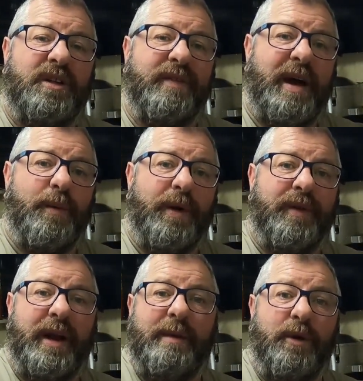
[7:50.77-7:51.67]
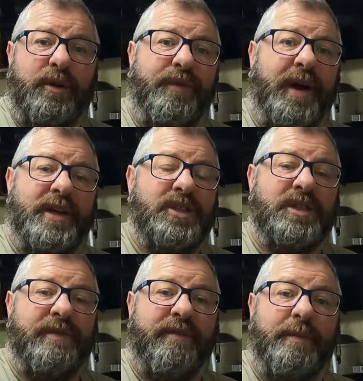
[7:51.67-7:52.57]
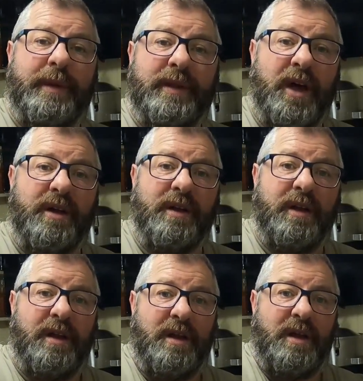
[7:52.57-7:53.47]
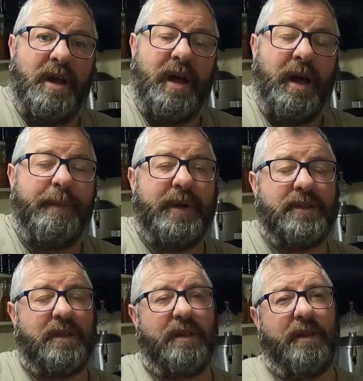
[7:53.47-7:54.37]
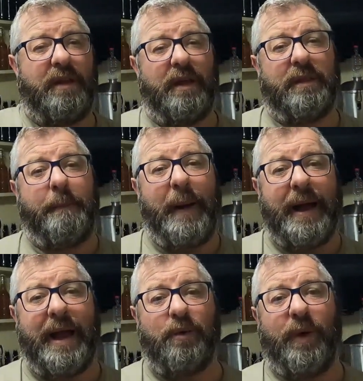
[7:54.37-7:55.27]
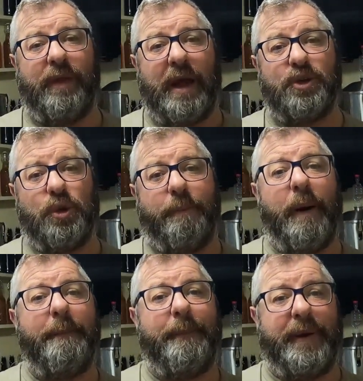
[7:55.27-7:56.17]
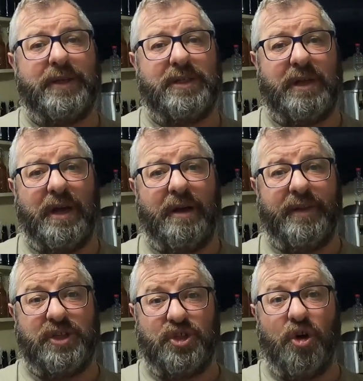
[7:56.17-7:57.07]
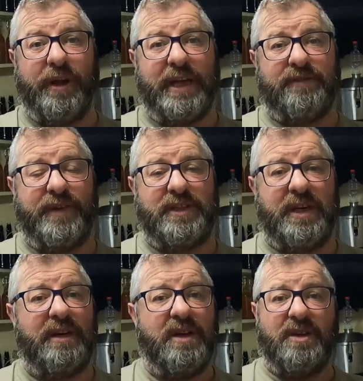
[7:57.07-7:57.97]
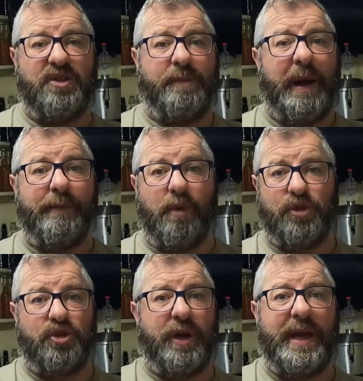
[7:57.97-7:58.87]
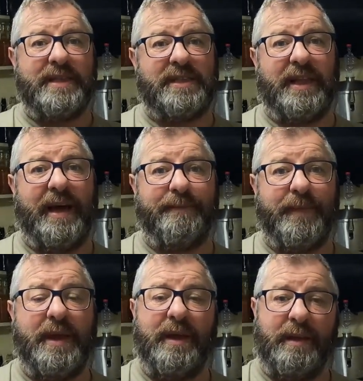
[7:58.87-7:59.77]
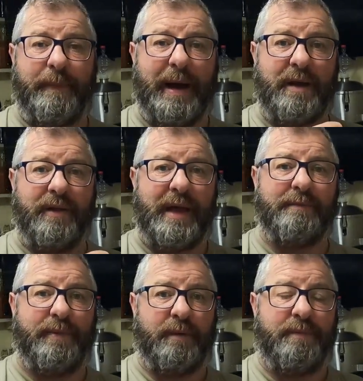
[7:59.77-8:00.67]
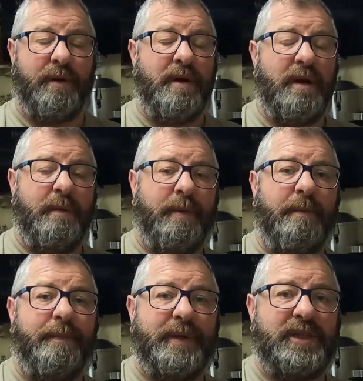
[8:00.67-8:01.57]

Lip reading: of that, whether any modifications have ever been done. Because at the back end where the actual pump is, there's a John Guest fitting, so the pipe goes straight into that in the back of the hand pump